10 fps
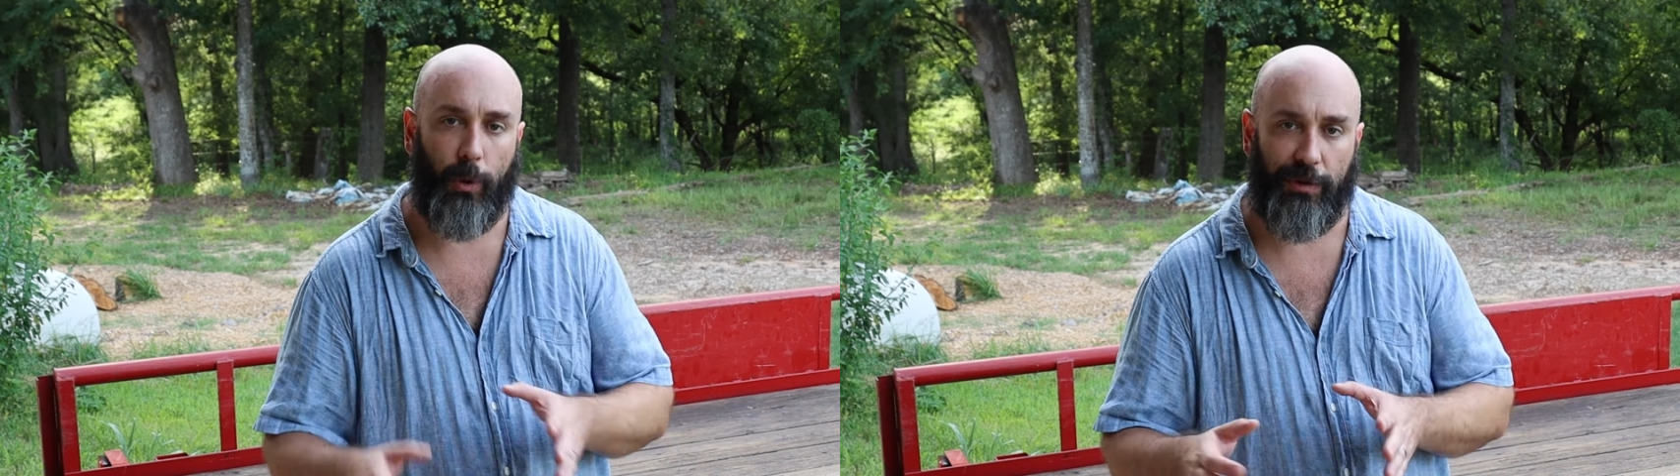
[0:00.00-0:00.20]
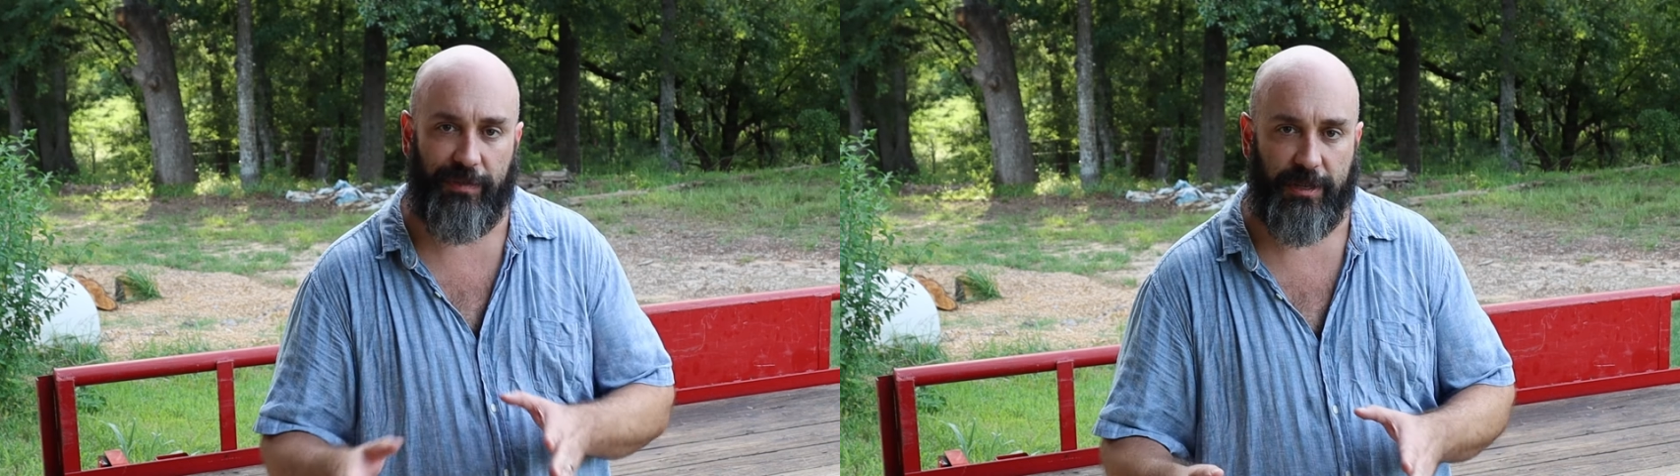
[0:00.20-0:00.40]

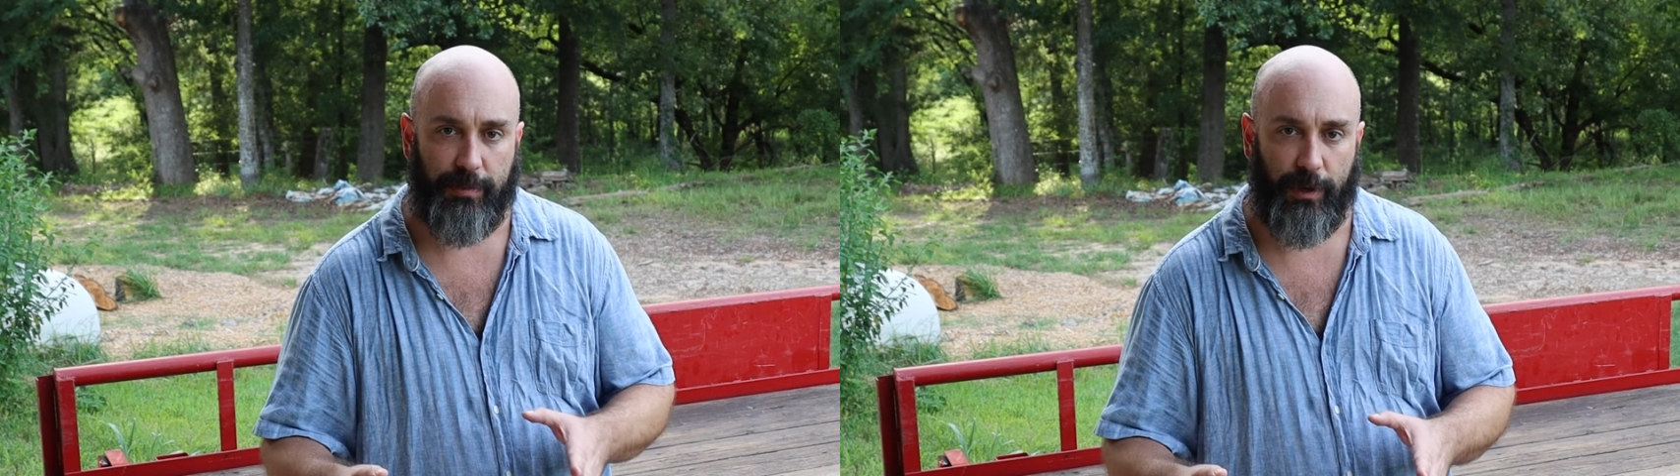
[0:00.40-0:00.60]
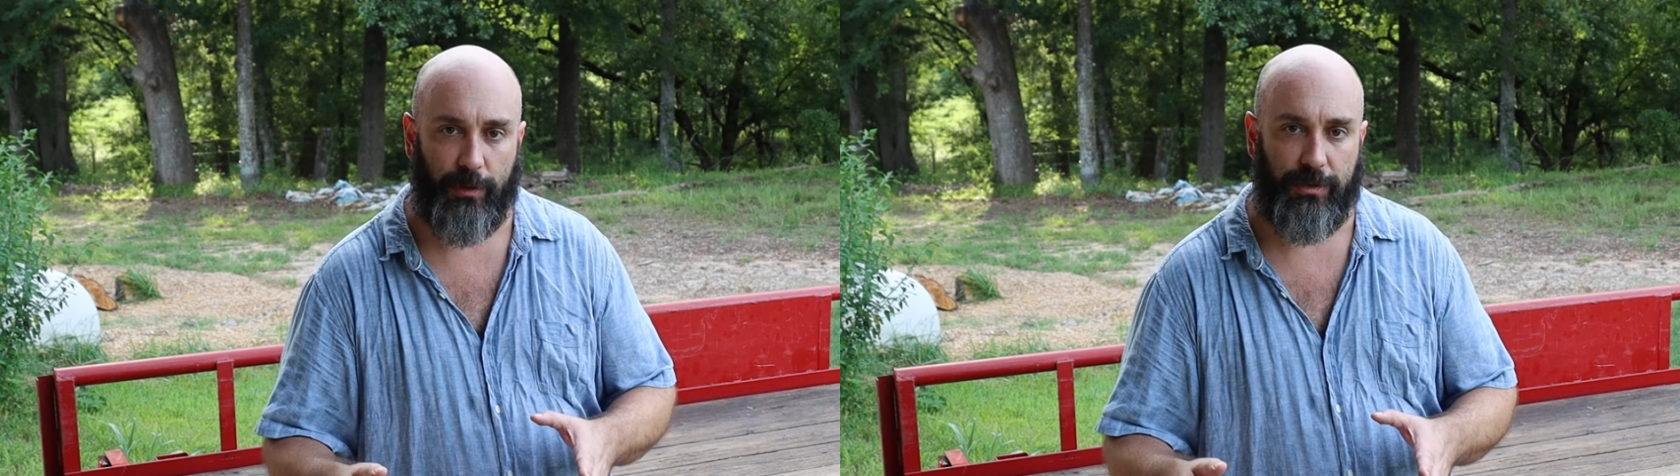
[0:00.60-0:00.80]
old fence
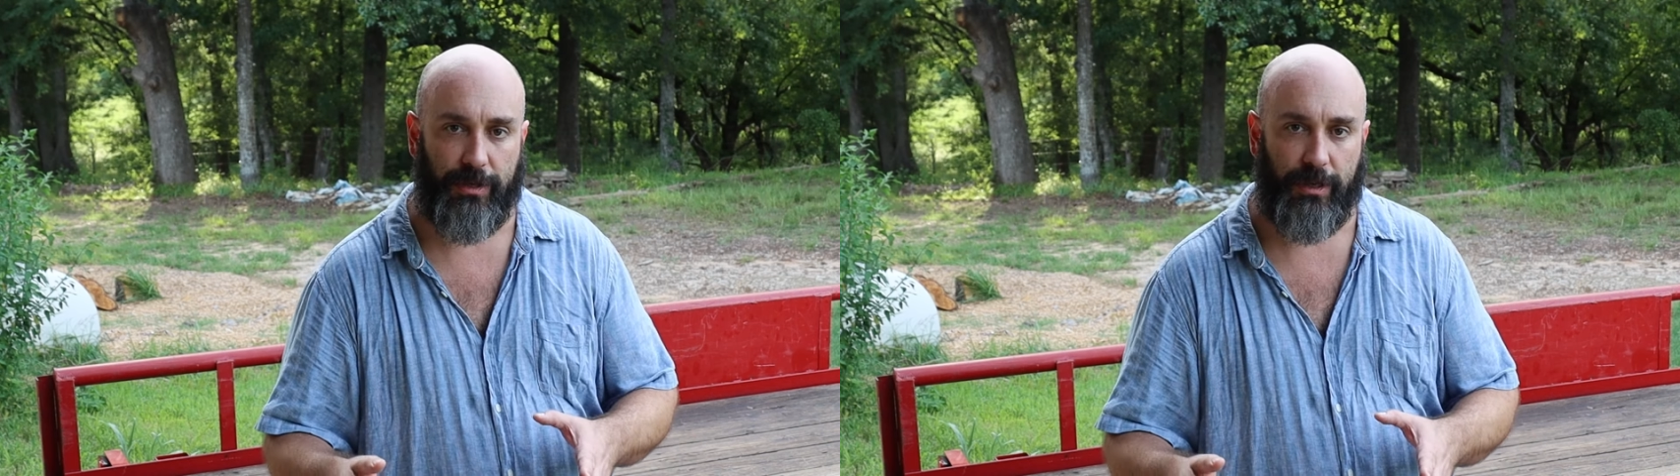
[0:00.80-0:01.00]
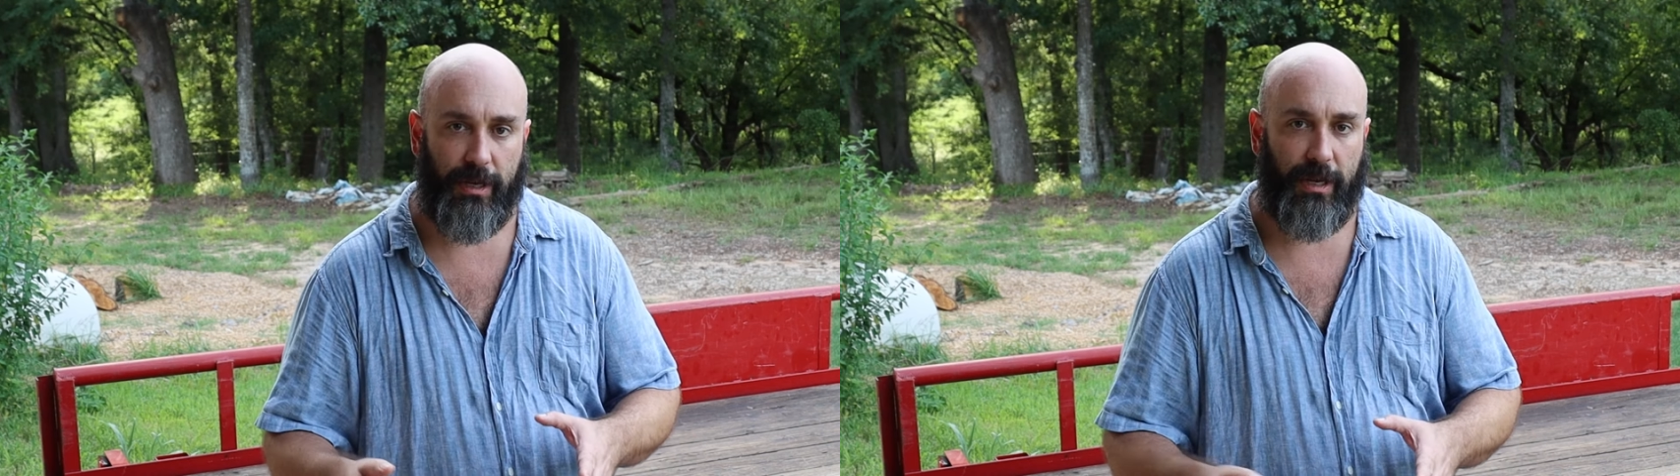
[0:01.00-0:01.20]

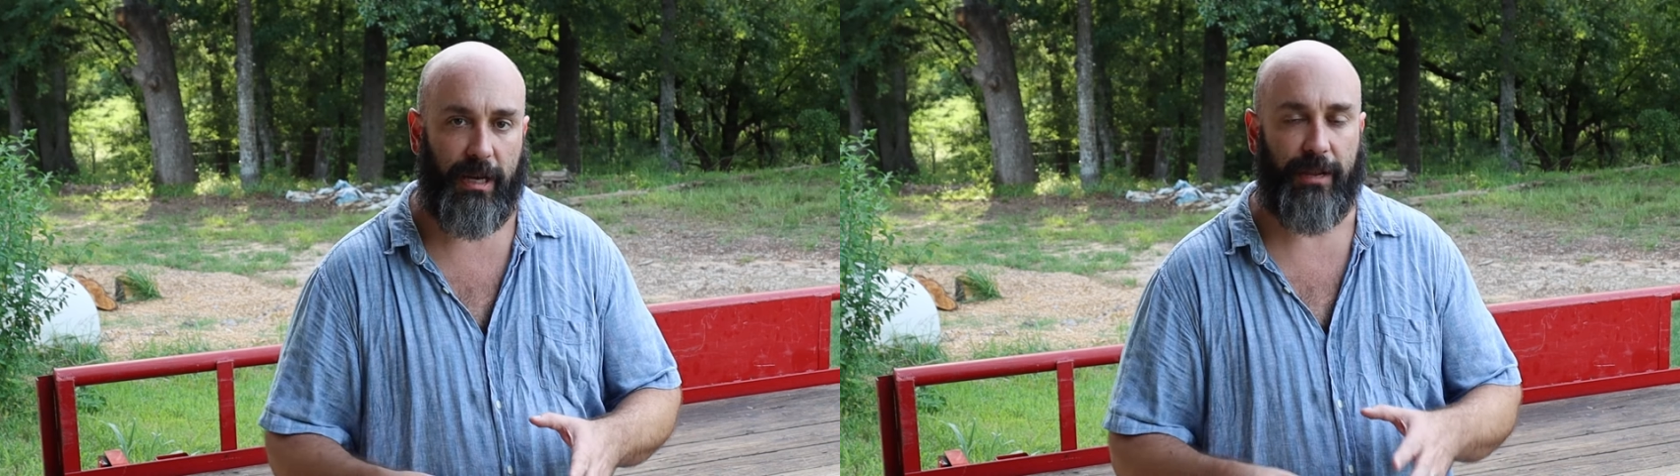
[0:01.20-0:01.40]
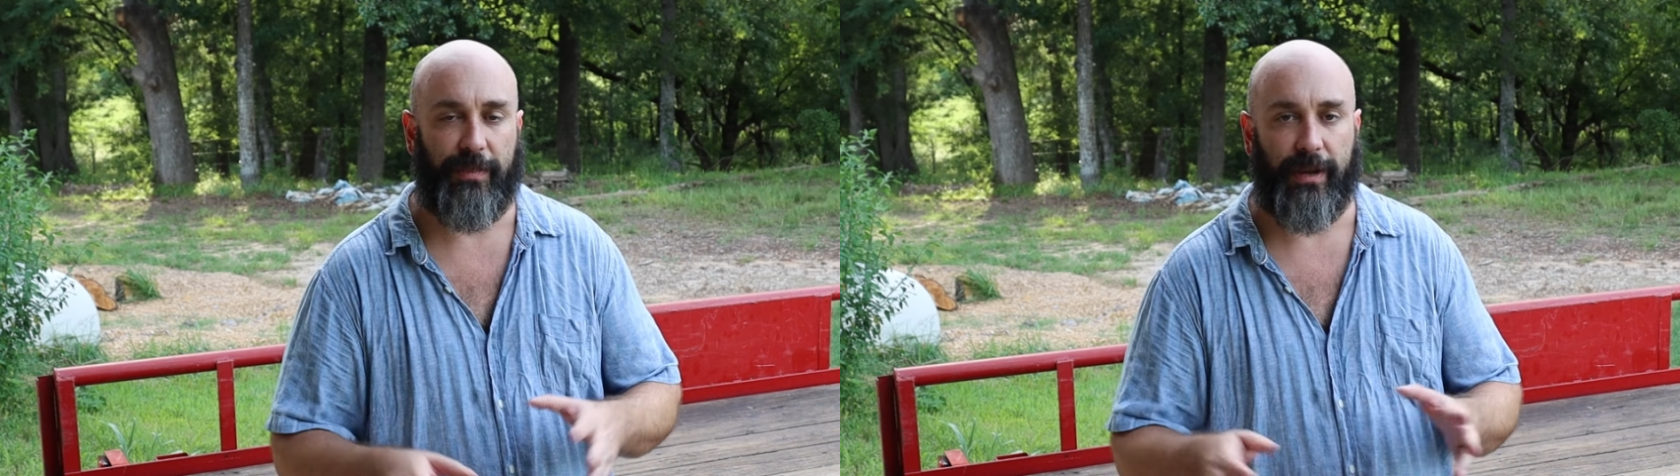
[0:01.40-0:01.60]
posts,
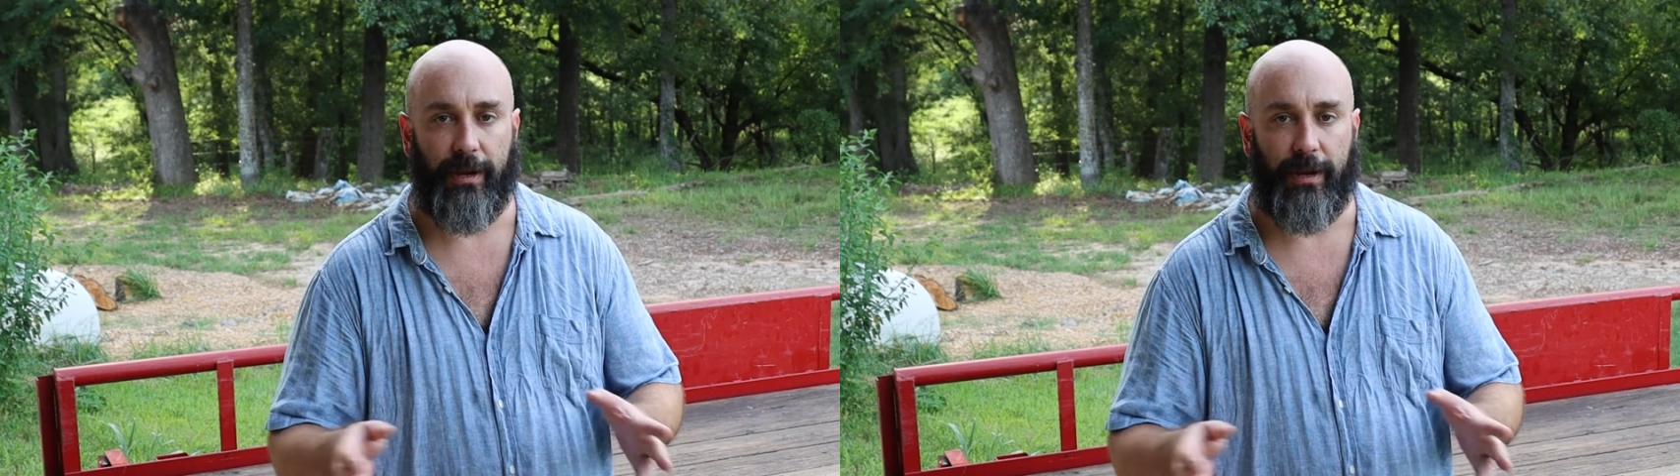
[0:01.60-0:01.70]
anything